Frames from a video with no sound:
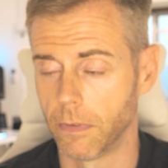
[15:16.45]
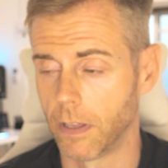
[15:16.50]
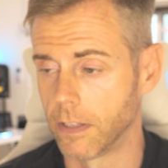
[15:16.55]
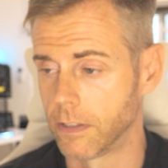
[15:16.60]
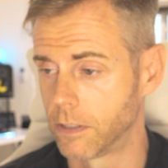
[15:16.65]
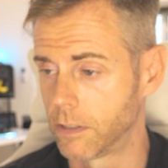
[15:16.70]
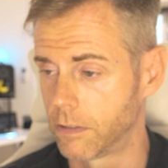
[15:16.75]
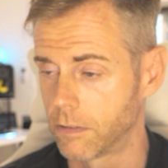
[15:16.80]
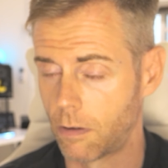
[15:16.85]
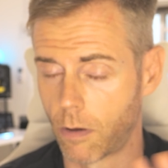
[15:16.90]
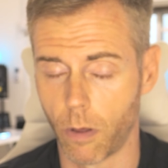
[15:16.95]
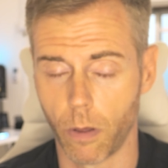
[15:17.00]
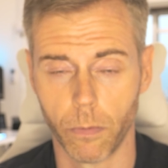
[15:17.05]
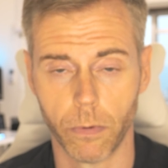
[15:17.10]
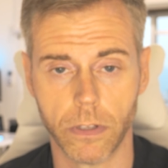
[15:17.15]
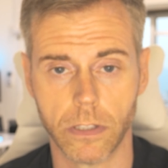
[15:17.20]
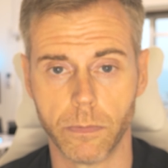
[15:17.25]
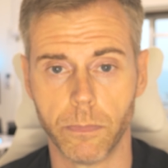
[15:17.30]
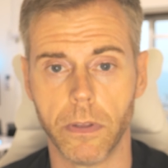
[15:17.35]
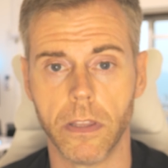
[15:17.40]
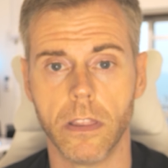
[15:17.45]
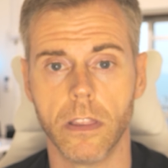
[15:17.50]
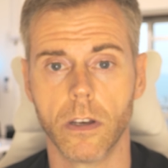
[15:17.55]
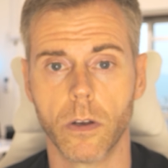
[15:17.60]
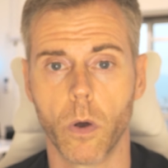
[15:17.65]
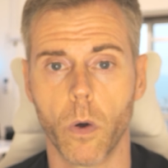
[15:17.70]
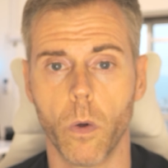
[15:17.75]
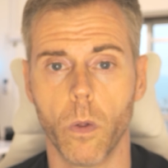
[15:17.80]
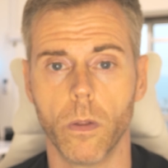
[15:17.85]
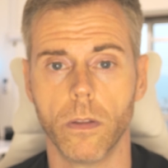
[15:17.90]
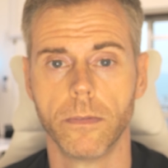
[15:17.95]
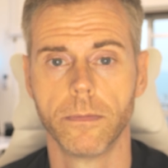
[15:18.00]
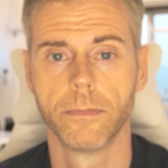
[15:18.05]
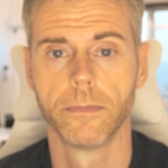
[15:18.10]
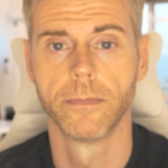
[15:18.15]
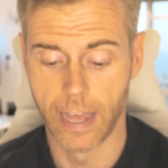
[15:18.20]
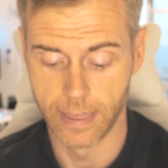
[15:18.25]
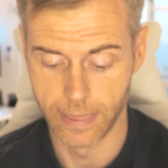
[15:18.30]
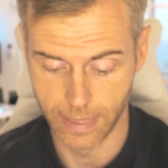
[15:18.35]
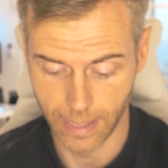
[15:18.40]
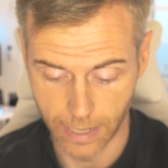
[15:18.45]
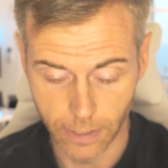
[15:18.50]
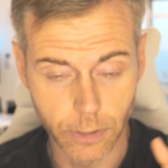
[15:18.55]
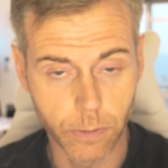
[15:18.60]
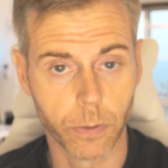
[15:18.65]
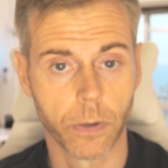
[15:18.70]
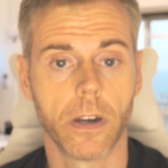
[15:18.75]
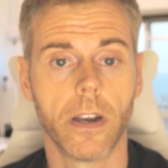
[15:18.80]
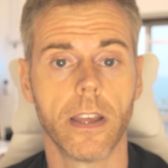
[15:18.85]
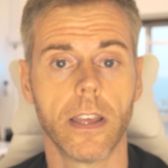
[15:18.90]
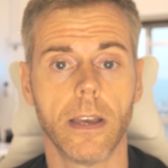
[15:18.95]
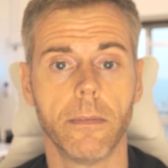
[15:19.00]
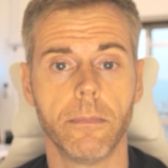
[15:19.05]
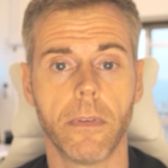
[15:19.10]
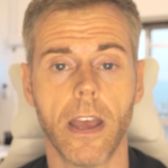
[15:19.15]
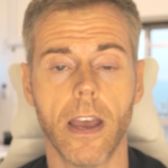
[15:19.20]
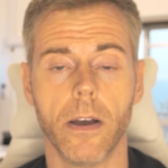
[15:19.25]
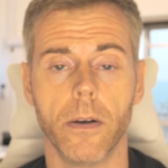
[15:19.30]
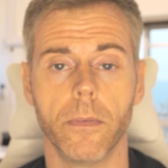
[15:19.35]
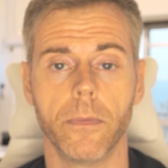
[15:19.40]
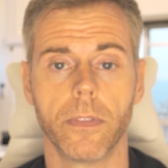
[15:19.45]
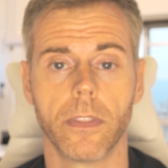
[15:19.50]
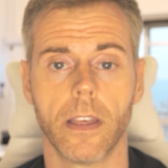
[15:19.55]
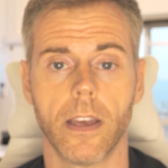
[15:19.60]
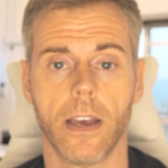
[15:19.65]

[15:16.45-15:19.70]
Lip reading: That's always been the goal. And that's where I am now.